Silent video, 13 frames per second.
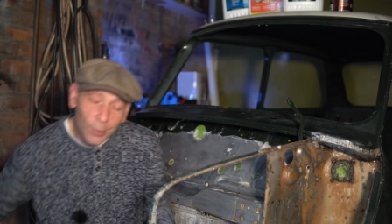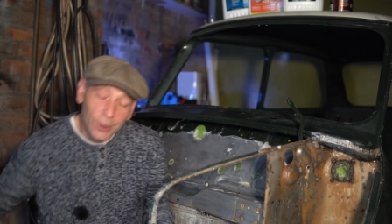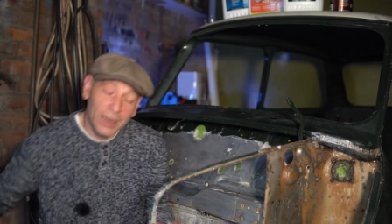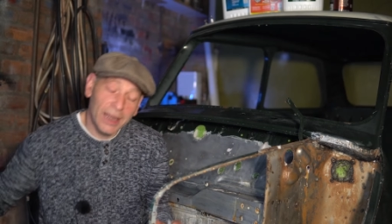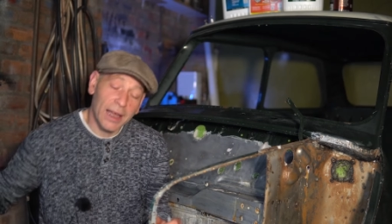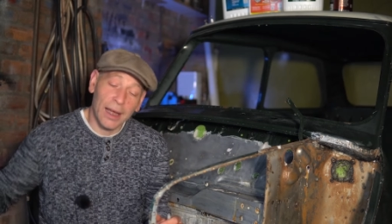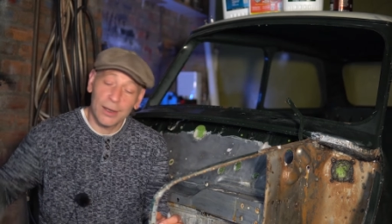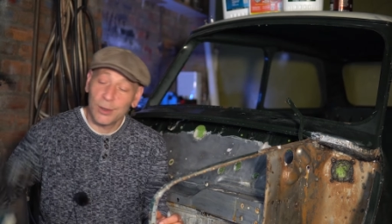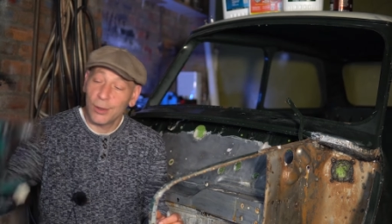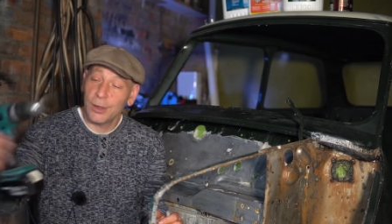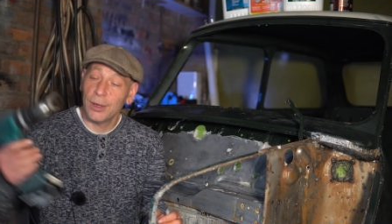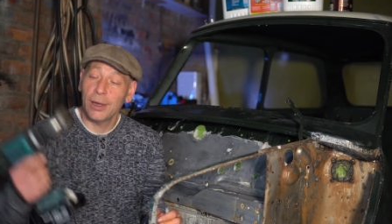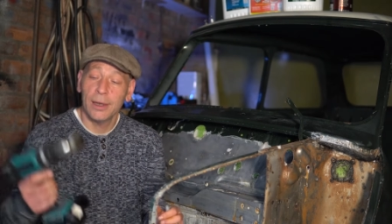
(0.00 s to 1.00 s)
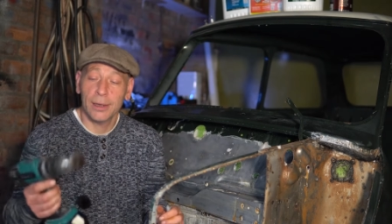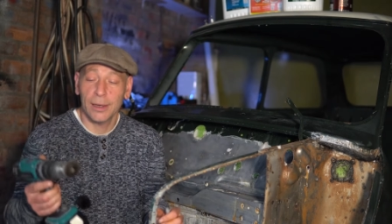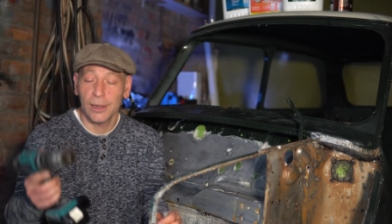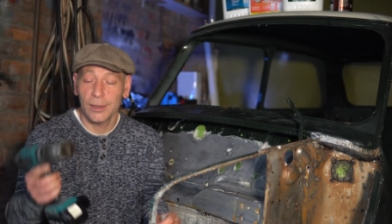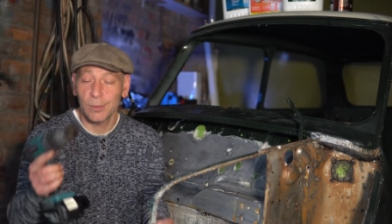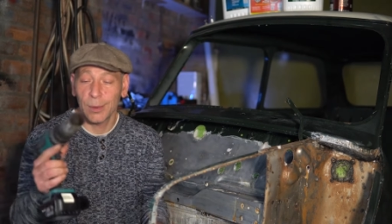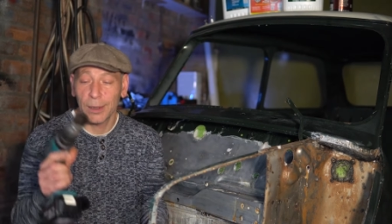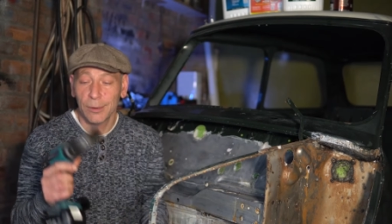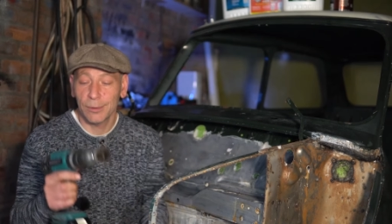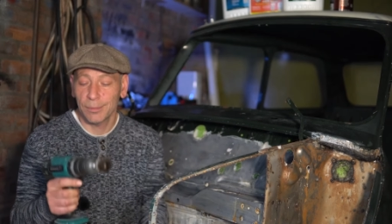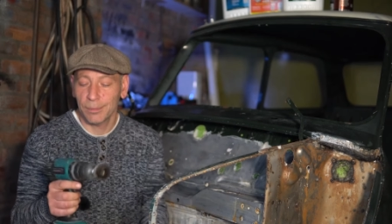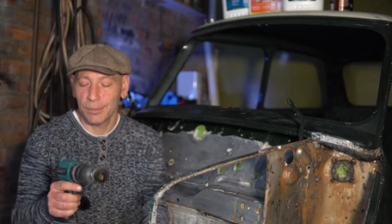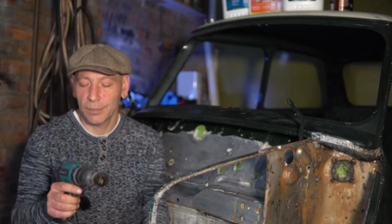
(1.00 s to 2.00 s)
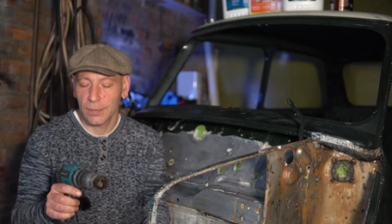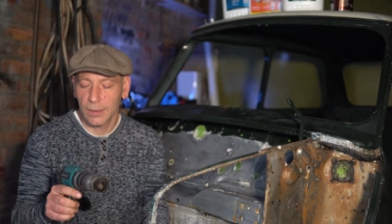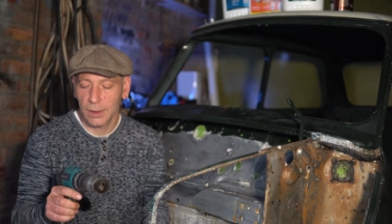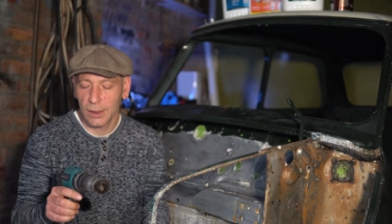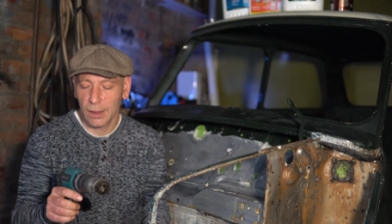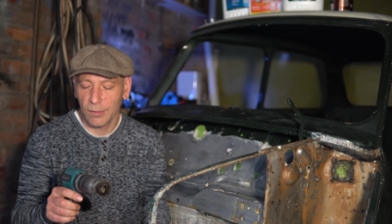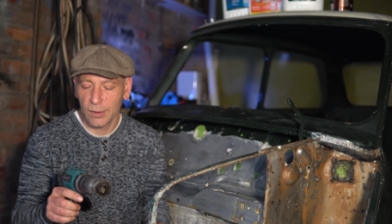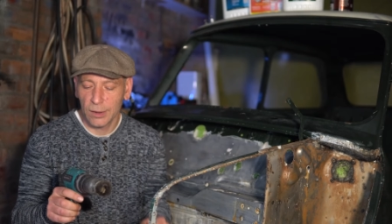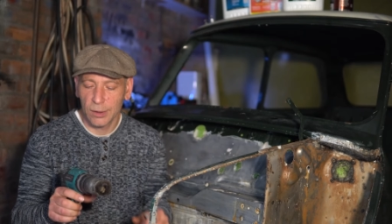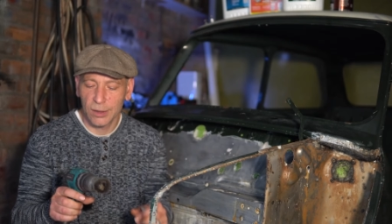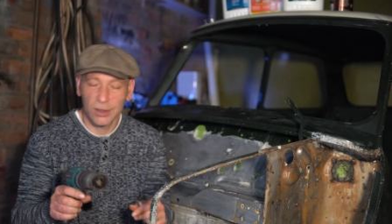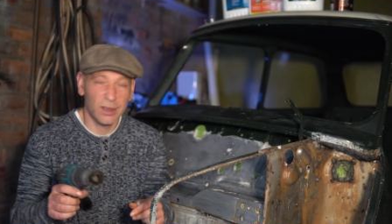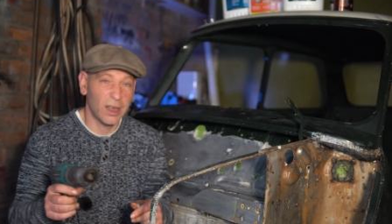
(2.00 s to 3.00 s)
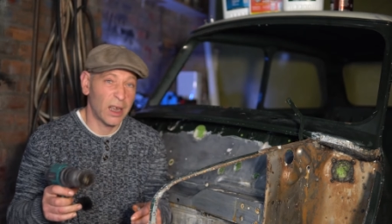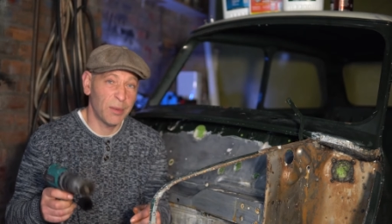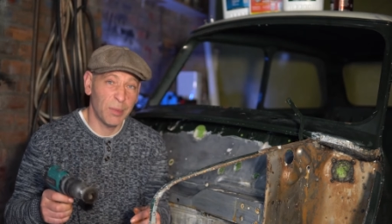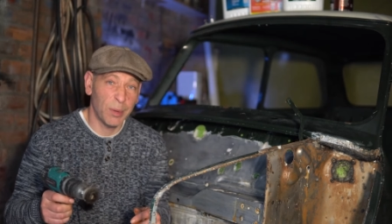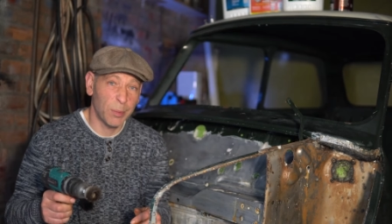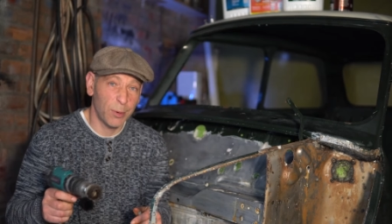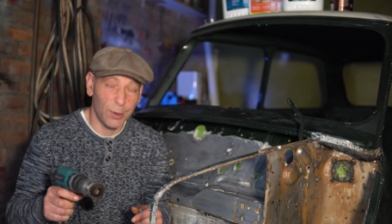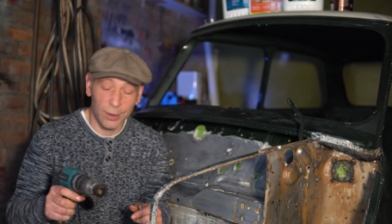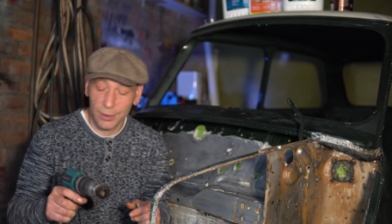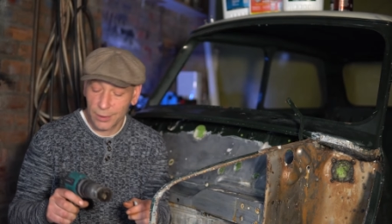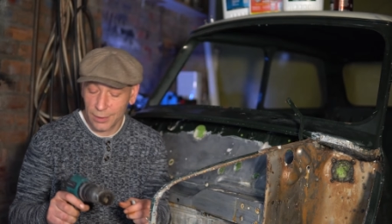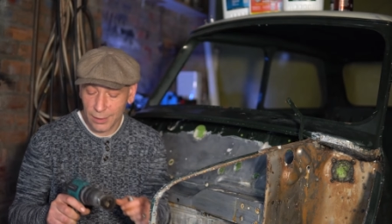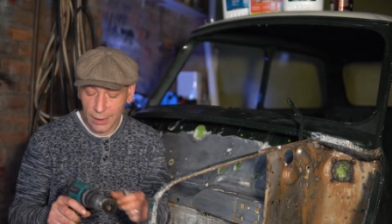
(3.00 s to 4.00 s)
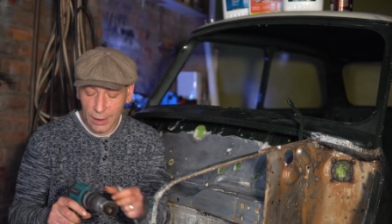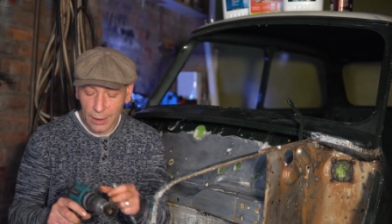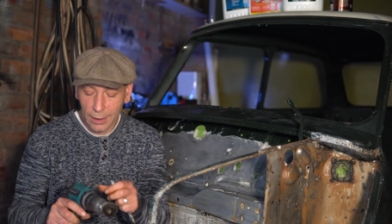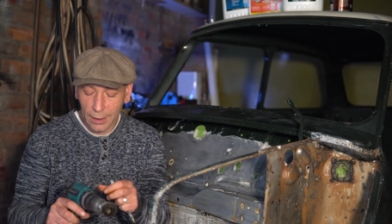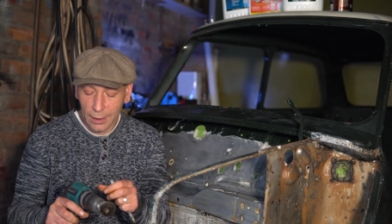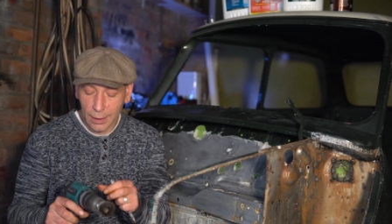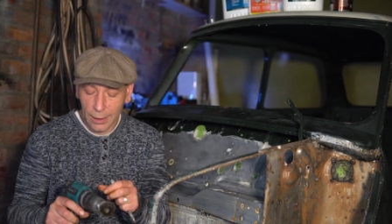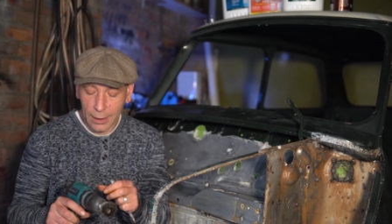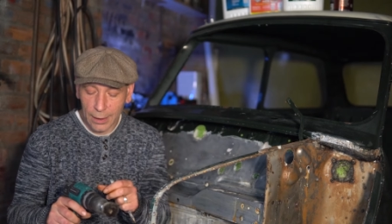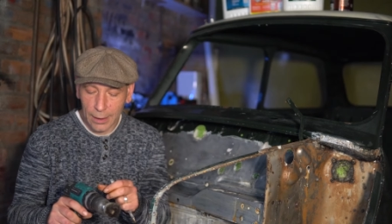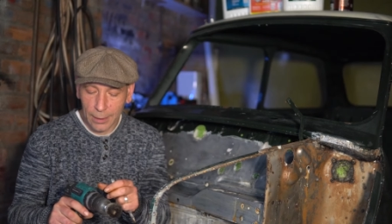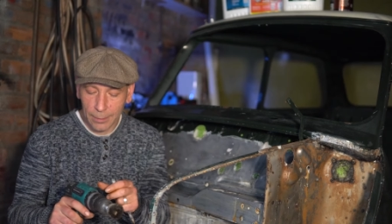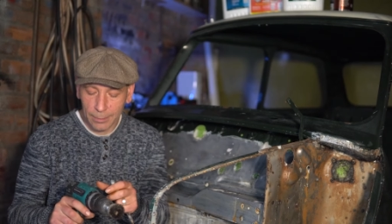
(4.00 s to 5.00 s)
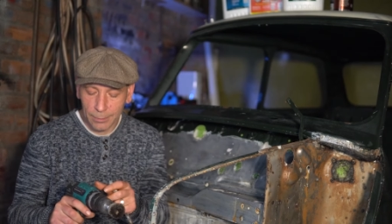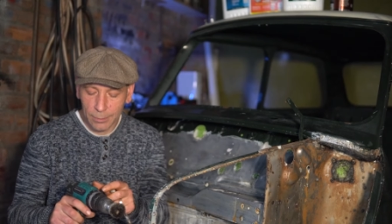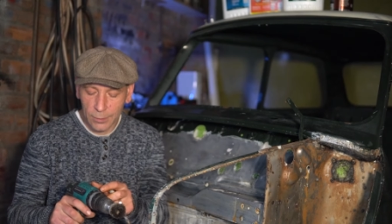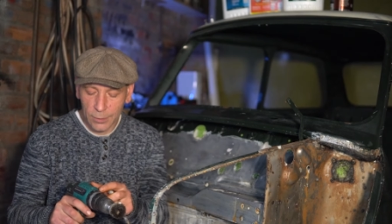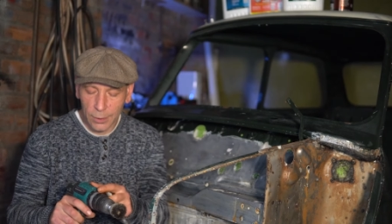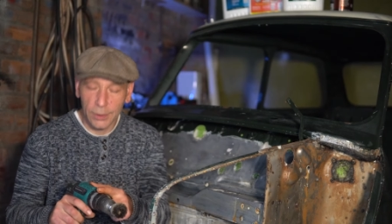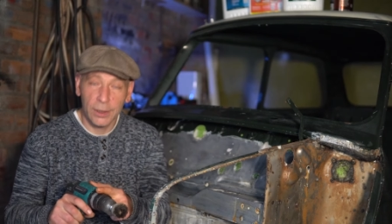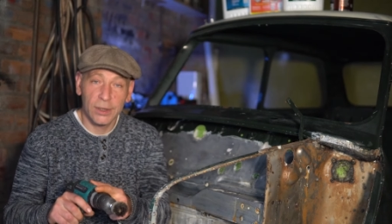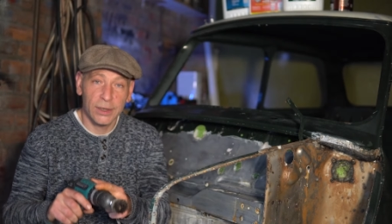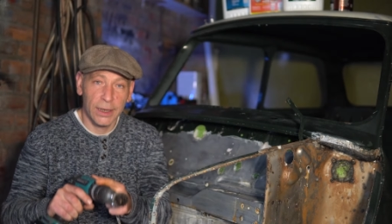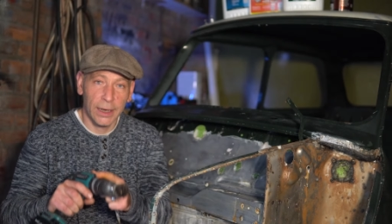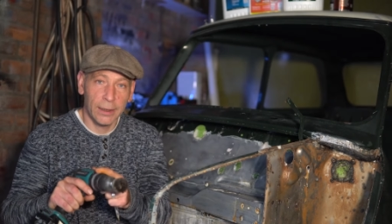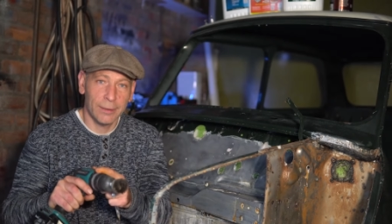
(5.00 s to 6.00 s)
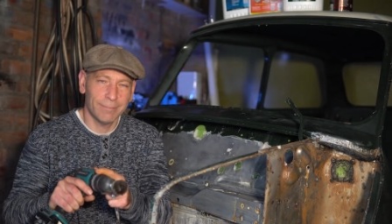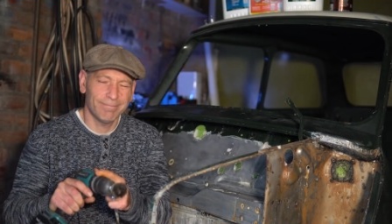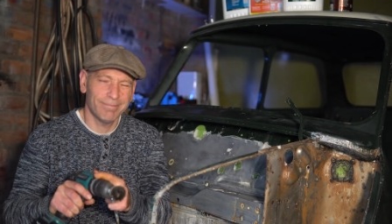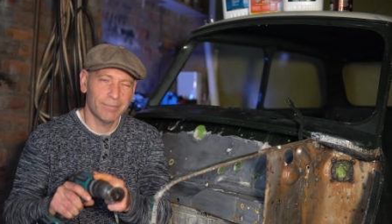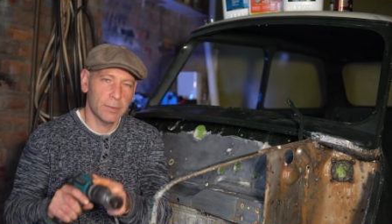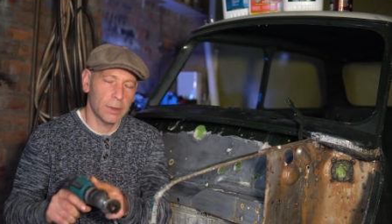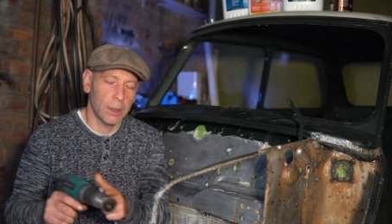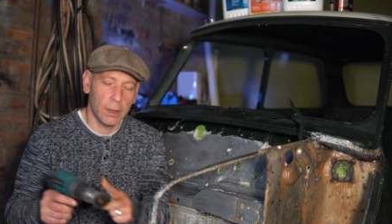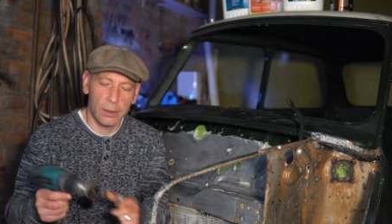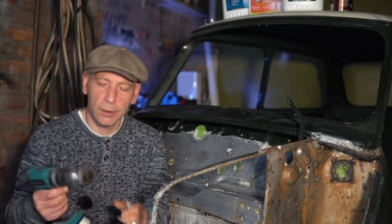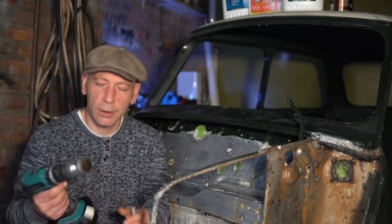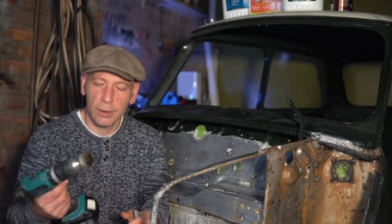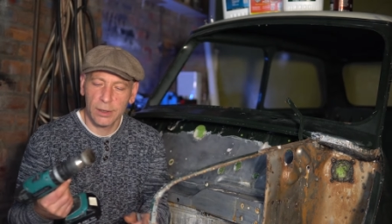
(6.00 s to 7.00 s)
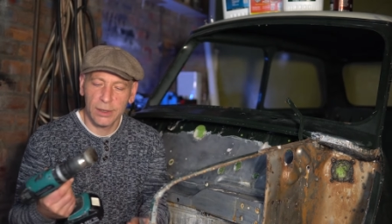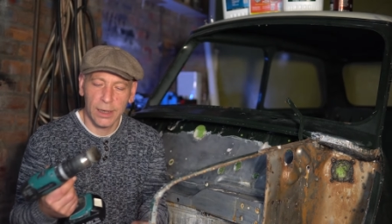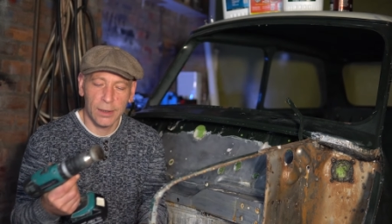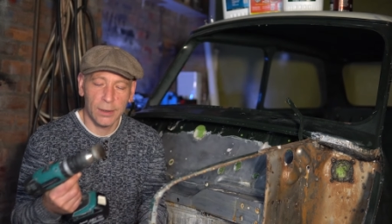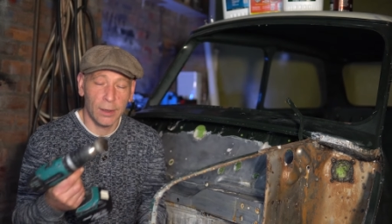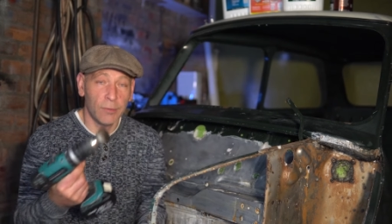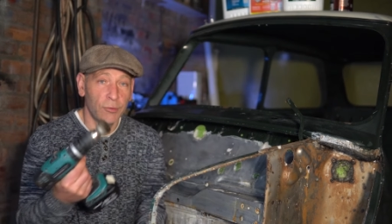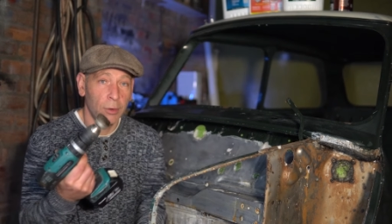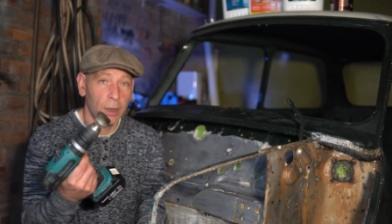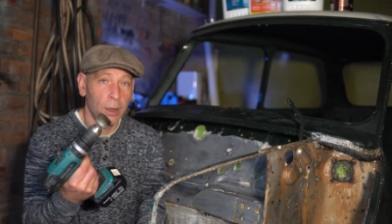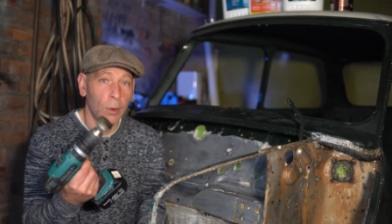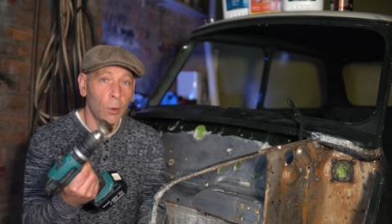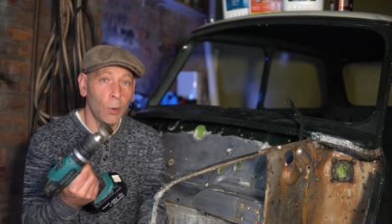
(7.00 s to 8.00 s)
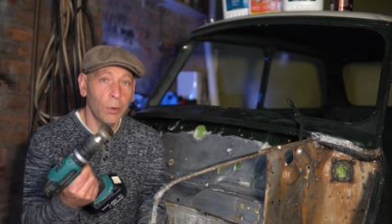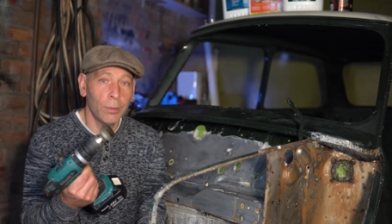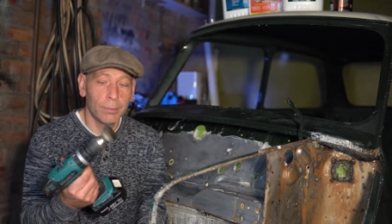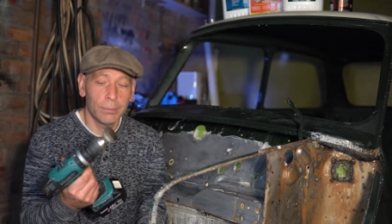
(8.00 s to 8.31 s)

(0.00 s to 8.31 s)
What you can do as well, if you just can't be bothered, turn your setting down really low.